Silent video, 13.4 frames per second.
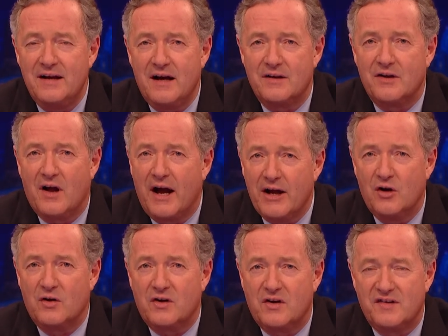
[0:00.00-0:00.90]
a
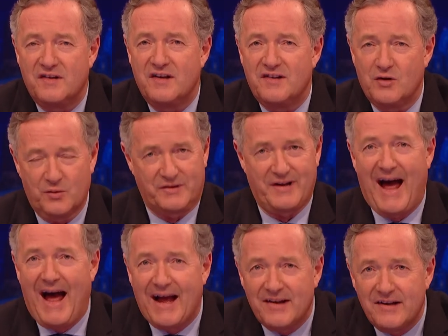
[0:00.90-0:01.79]
knighthood because he's your
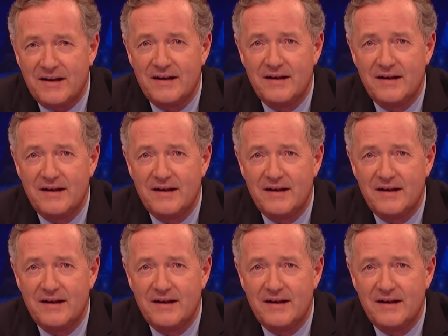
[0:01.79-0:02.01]
dad